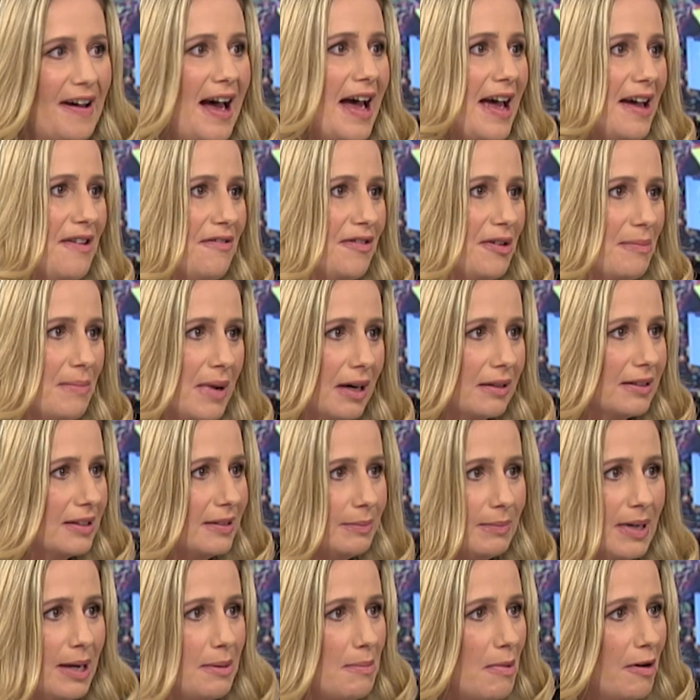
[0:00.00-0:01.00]
fave
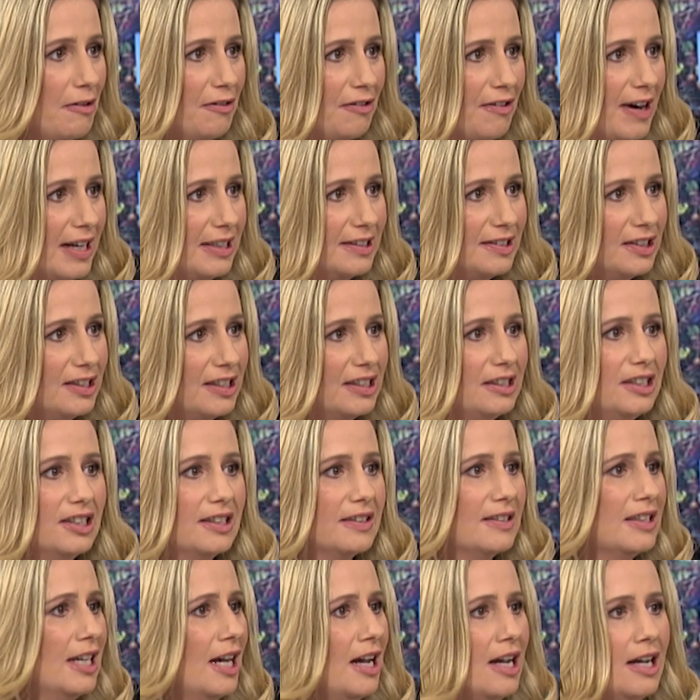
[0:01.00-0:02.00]
amongst me and my friends to mm.
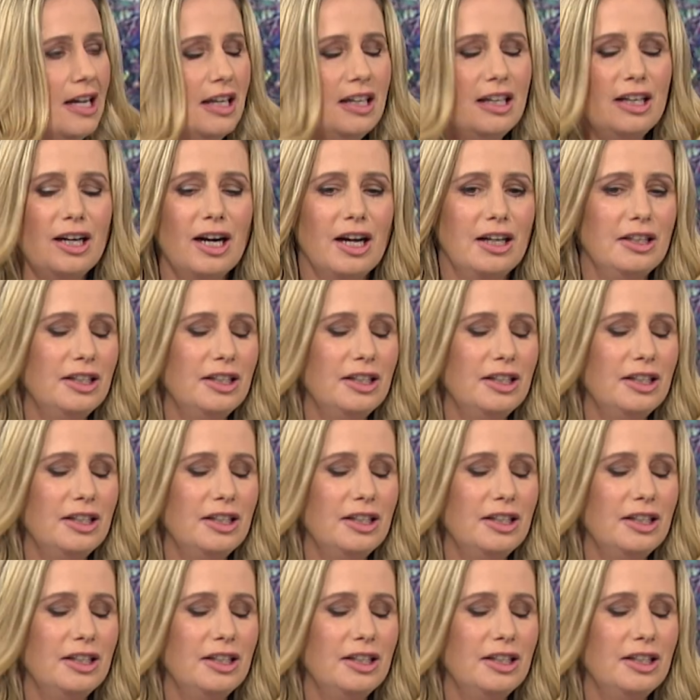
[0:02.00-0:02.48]
just, you know,